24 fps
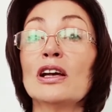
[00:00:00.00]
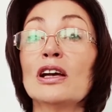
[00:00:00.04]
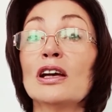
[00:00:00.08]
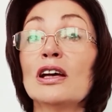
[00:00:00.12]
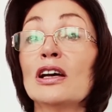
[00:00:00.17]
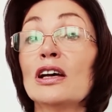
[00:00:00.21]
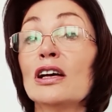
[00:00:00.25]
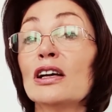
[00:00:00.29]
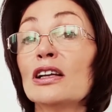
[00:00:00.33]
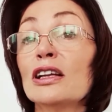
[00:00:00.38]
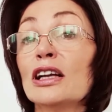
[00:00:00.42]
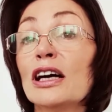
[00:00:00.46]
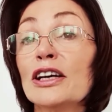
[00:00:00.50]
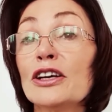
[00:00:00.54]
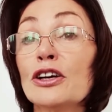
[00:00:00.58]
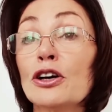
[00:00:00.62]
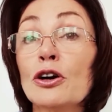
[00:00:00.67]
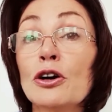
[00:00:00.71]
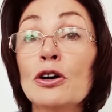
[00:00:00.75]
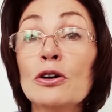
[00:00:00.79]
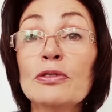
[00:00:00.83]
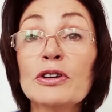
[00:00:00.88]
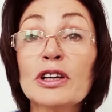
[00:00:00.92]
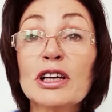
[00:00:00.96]
Like
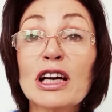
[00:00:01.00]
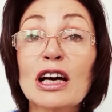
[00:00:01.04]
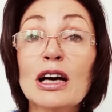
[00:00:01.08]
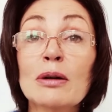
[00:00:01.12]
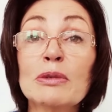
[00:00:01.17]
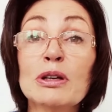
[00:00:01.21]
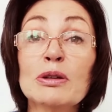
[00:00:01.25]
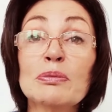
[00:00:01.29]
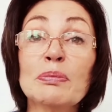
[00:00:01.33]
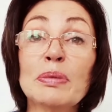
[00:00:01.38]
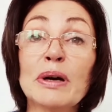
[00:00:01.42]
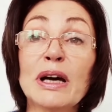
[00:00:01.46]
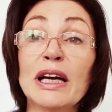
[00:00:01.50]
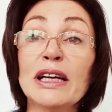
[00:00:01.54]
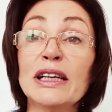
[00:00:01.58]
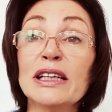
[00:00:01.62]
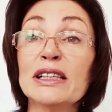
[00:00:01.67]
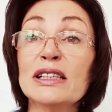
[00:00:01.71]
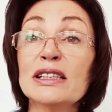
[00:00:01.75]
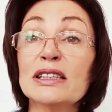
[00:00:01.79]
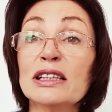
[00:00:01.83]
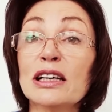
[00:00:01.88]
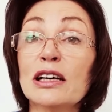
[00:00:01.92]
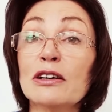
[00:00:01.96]
overcoming pain and
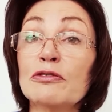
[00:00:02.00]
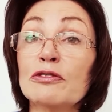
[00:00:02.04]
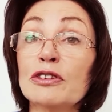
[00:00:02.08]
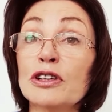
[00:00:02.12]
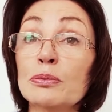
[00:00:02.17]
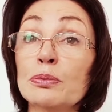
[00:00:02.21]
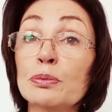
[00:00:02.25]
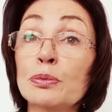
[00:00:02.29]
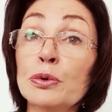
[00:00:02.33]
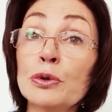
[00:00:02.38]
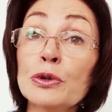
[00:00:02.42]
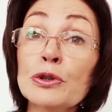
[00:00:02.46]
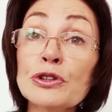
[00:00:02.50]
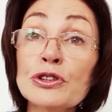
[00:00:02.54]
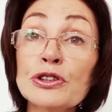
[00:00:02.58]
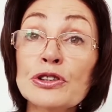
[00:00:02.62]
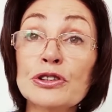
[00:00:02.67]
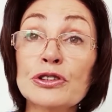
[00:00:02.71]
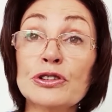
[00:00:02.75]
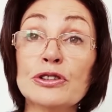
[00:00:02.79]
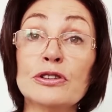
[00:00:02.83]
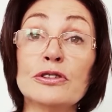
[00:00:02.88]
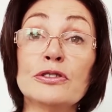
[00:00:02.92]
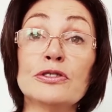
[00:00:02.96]
suffering pushes
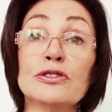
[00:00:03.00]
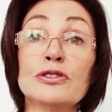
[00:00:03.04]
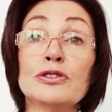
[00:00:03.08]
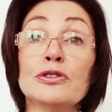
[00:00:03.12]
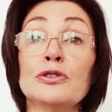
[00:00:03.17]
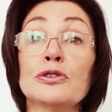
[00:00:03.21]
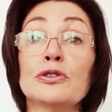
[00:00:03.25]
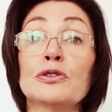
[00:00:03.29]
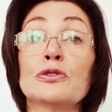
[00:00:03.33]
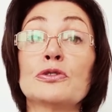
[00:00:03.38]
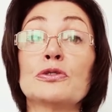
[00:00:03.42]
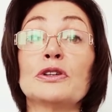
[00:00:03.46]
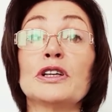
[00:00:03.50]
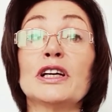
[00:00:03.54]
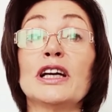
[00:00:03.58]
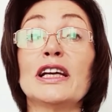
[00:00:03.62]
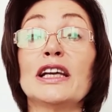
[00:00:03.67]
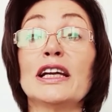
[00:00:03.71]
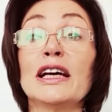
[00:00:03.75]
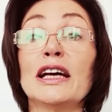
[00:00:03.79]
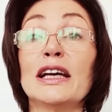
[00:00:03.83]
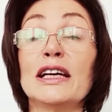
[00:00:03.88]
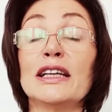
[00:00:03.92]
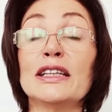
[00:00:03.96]
you to create
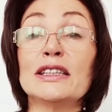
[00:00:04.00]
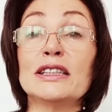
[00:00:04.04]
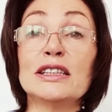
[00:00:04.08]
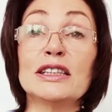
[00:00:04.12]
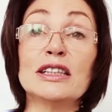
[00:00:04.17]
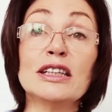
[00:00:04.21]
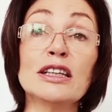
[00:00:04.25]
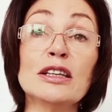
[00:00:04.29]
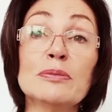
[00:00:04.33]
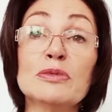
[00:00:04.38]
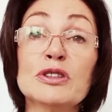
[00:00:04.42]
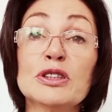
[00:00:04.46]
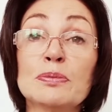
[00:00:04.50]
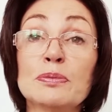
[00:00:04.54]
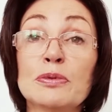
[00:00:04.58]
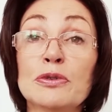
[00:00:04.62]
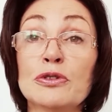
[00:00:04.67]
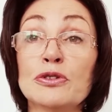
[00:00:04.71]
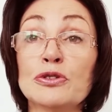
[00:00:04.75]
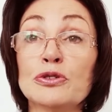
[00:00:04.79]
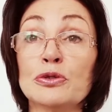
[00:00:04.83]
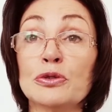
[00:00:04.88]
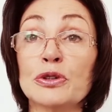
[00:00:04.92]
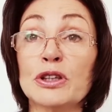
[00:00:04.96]
a deep
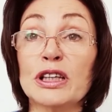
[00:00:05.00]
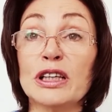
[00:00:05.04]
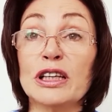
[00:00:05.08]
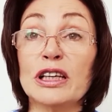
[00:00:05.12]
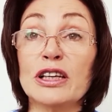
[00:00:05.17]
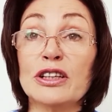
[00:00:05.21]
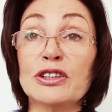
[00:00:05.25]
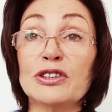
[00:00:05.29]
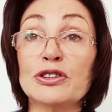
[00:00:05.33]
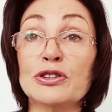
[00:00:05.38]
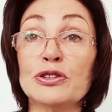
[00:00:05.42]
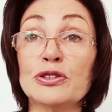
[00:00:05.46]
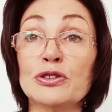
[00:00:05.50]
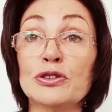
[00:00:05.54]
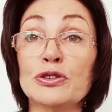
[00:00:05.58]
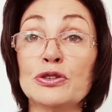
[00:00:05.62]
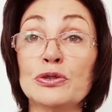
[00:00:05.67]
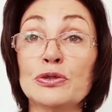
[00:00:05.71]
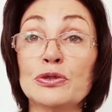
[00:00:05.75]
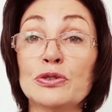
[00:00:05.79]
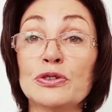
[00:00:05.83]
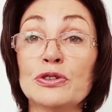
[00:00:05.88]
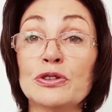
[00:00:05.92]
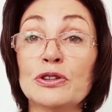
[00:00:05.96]
spiritual connection to
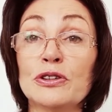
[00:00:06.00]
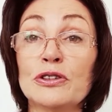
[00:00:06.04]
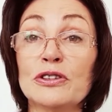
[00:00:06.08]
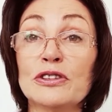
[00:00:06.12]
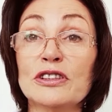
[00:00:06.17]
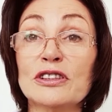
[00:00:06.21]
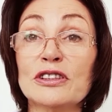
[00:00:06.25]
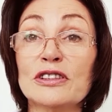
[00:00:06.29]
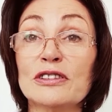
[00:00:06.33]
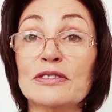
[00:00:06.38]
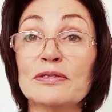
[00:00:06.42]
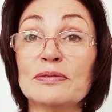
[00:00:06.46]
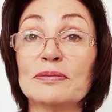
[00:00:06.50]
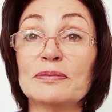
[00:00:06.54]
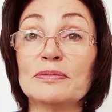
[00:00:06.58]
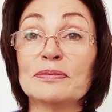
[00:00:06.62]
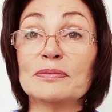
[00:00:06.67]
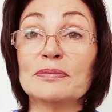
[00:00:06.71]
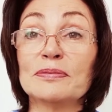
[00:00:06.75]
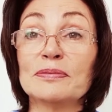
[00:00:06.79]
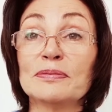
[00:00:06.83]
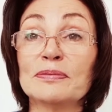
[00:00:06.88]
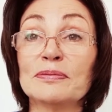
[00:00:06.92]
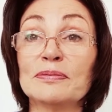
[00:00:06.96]
Source.
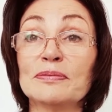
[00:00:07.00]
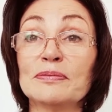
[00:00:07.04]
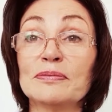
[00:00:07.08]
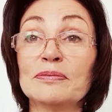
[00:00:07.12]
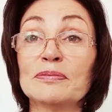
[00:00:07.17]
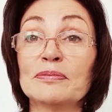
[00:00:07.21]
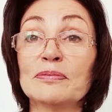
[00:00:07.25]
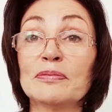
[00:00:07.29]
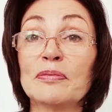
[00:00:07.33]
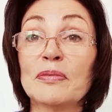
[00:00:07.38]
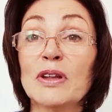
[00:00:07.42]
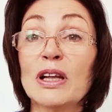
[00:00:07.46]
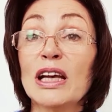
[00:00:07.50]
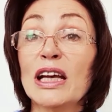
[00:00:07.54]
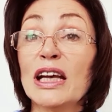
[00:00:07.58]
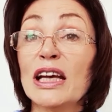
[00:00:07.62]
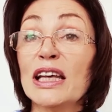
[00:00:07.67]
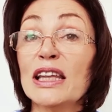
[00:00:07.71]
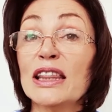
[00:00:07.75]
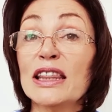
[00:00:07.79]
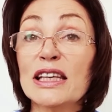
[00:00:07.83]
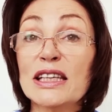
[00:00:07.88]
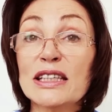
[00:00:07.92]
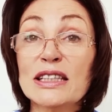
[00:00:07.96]

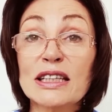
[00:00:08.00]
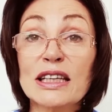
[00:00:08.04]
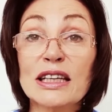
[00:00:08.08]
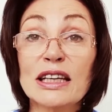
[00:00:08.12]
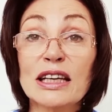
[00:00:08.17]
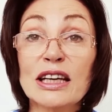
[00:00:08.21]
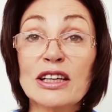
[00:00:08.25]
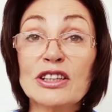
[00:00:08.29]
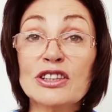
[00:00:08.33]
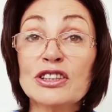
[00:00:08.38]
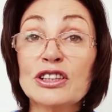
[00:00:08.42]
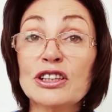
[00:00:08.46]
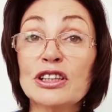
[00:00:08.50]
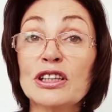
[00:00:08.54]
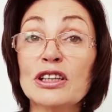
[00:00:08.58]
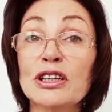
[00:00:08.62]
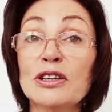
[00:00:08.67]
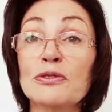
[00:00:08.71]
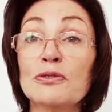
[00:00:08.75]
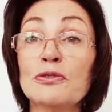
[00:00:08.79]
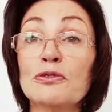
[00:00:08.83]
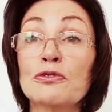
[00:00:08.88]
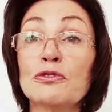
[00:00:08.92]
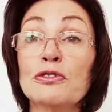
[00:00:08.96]
This connection can
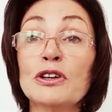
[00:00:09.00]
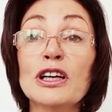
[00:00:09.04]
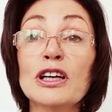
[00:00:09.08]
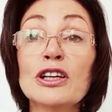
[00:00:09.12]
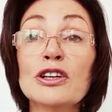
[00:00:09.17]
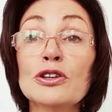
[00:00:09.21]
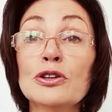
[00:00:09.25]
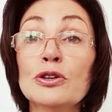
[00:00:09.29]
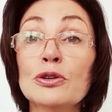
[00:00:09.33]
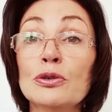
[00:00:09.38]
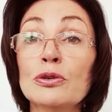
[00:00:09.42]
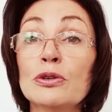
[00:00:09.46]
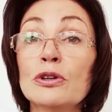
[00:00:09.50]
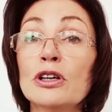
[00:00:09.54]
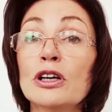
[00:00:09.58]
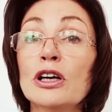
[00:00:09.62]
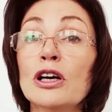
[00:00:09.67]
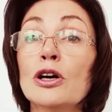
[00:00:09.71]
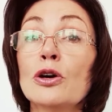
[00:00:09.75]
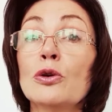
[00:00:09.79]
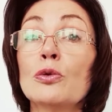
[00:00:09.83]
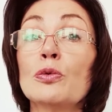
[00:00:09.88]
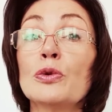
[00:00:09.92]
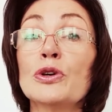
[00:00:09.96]
free you,
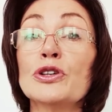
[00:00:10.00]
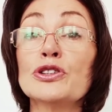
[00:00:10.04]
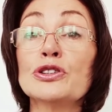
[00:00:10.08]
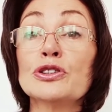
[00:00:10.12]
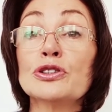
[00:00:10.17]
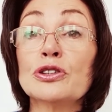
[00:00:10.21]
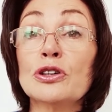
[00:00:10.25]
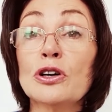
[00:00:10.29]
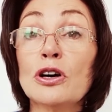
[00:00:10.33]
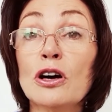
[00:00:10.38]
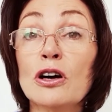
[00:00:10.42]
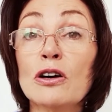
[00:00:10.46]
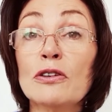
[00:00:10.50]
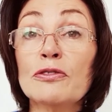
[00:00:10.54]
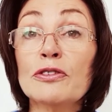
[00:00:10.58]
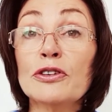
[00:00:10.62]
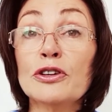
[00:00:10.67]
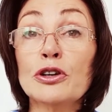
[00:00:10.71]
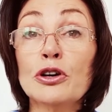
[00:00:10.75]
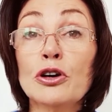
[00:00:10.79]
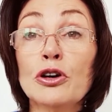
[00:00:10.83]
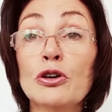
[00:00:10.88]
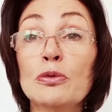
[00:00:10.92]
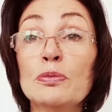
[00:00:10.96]
which often
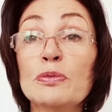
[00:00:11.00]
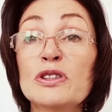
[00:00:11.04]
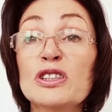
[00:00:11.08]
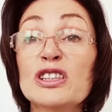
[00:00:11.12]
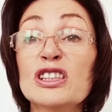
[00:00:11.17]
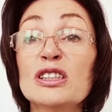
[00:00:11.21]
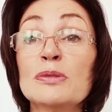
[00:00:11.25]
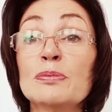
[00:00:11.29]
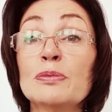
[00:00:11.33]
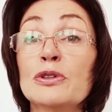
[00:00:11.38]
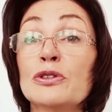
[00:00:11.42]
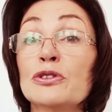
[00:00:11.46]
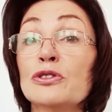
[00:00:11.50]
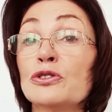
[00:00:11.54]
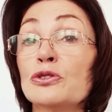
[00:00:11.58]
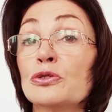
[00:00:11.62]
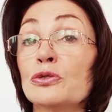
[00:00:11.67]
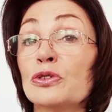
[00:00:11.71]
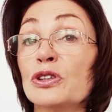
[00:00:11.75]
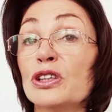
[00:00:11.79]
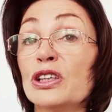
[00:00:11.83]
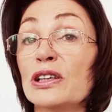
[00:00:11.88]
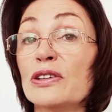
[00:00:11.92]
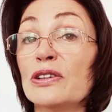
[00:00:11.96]
opens spiritual
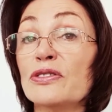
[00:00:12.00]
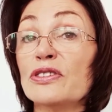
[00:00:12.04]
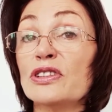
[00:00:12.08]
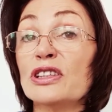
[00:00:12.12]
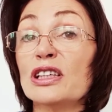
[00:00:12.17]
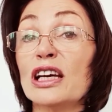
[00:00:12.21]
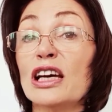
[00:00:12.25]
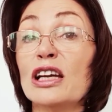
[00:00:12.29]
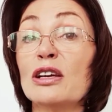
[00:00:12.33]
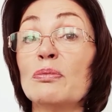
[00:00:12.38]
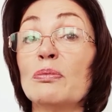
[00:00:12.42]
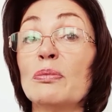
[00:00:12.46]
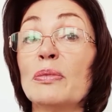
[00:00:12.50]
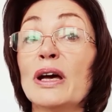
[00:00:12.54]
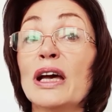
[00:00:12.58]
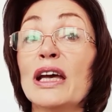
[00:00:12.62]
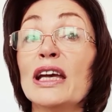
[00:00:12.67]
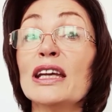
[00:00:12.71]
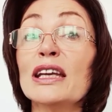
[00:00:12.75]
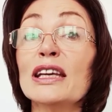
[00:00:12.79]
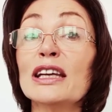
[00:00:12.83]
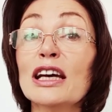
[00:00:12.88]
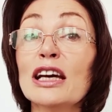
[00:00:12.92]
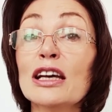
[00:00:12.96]
gifts and may
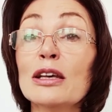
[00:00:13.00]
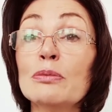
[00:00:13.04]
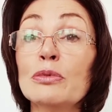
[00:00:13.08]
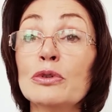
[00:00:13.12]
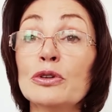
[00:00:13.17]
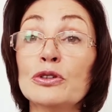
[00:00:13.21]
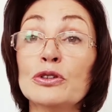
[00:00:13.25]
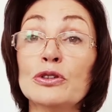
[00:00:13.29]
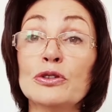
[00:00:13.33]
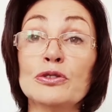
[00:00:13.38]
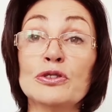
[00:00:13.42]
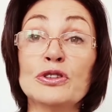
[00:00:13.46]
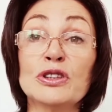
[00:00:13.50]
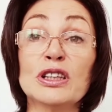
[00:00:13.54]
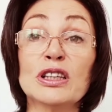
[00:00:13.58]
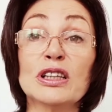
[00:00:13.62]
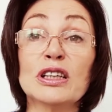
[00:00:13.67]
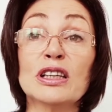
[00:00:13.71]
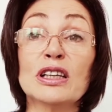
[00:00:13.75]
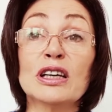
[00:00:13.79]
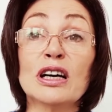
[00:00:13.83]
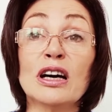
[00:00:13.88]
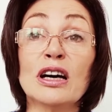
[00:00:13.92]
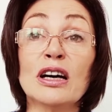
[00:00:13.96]
enable you to
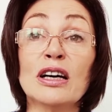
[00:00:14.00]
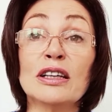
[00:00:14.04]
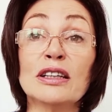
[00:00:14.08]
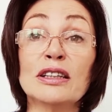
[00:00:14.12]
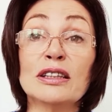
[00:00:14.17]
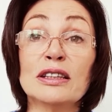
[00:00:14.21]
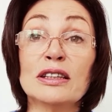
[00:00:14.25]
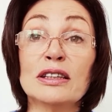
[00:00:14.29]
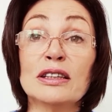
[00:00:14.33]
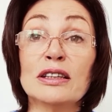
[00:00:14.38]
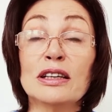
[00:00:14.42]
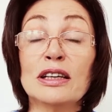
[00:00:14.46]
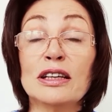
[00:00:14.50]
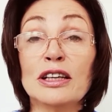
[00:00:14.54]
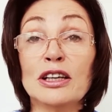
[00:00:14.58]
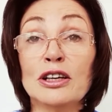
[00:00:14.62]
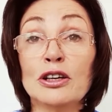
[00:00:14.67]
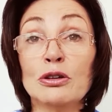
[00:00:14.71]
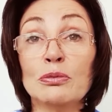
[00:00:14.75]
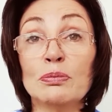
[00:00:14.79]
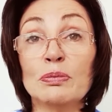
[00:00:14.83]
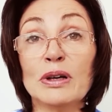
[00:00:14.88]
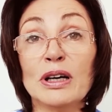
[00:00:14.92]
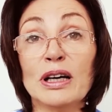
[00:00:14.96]
guide and help
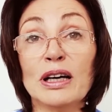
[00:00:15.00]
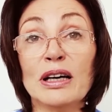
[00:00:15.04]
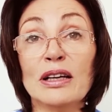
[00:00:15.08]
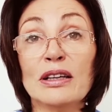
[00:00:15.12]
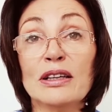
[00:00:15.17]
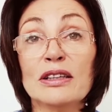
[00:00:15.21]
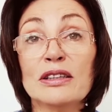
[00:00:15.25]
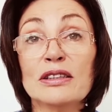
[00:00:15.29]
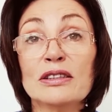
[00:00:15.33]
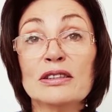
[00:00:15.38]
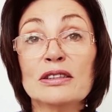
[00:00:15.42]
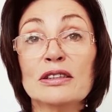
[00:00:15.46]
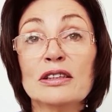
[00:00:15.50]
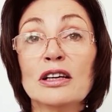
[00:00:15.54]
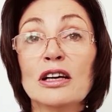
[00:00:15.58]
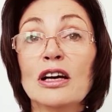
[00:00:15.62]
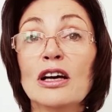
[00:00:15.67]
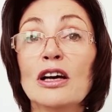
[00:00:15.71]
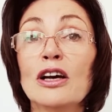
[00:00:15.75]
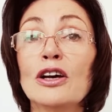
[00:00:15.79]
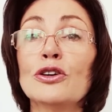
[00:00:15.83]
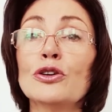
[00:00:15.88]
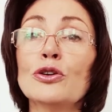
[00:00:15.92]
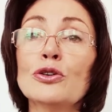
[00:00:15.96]
others.
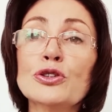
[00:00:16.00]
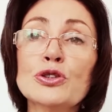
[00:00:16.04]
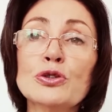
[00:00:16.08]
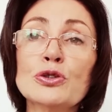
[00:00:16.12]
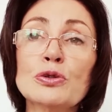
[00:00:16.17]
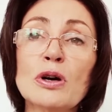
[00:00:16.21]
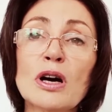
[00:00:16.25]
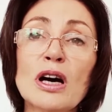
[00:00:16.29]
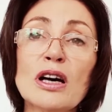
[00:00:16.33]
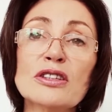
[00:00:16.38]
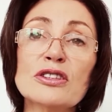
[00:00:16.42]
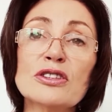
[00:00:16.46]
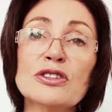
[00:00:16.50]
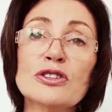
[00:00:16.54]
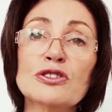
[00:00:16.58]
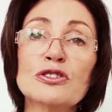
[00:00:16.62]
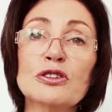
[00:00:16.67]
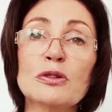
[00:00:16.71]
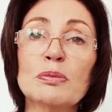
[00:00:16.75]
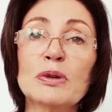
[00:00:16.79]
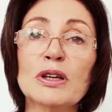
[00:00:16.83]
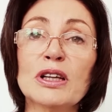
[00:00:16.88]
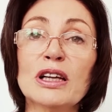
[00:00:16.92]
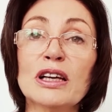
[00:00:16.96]
Your trials and
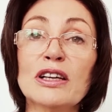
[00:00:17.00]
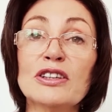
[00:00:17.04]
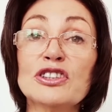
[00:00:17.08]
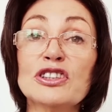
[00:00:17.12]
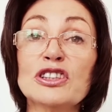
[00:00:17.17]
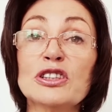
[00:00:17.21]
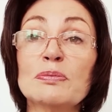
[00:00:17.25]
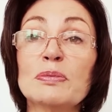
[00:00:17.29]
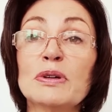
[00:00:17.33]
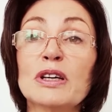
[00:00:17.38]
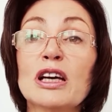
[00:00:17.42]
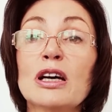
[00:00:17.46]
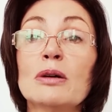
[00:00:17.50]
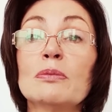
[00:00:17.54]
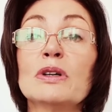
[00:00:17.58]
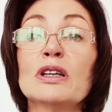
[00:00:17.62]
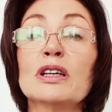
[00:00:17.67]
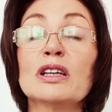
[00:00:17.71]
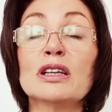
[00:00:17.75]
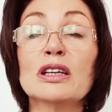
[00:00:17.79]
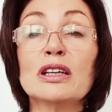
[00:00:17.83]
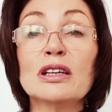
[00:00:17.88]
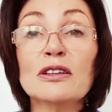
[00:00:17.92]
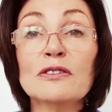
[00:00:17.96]
tribulations become a
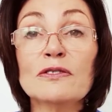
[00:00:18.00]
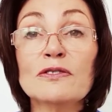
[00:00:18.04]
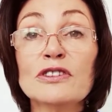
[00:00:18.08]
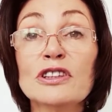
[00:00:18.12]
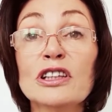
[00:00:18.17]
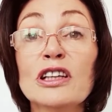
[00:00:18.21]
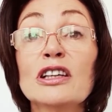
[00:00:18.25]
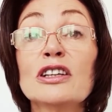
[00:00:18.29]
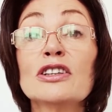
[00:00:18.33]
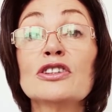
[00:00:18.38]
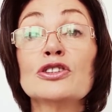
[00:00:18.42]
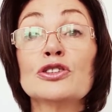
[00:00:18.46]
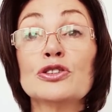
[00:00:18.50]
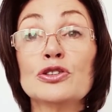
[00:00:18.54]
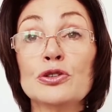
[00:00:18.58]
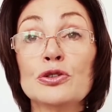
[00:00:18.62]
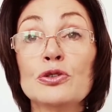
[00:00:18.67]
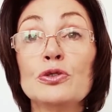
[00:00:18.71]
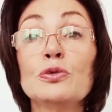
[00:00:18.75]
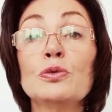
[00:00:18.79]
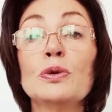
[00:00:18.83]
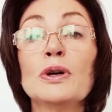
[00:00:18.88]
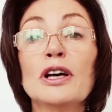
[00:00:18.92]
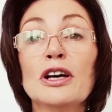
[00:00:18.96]
gift to
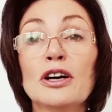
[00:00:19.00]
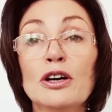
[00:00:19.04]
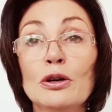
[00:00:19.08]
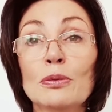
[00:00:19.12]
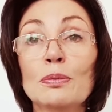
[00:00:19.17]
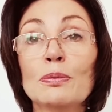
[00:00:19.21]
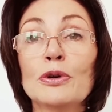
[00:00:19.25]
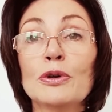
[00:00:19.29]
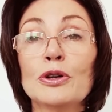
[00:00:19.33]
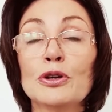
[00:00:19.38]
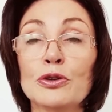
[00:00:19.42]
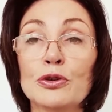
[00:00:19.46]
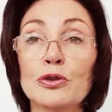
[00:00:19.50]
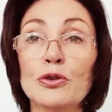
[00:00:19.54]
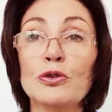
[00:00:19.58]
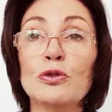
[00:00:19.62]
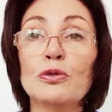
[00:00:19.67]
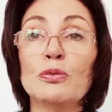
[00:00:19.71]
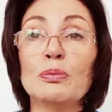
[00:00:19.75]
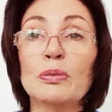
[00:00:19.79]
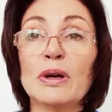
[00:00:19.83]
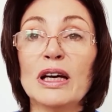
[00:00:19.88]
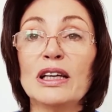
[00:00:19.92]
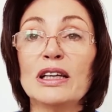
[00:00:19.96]
help
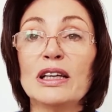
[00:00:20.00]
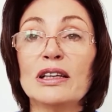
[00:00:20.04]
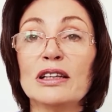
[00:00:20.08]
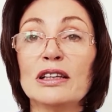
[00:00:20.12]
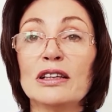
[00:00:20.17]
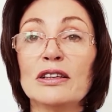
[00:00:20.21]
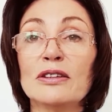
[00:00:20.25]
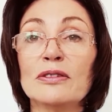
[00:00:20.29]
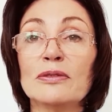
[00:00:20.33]
humanity.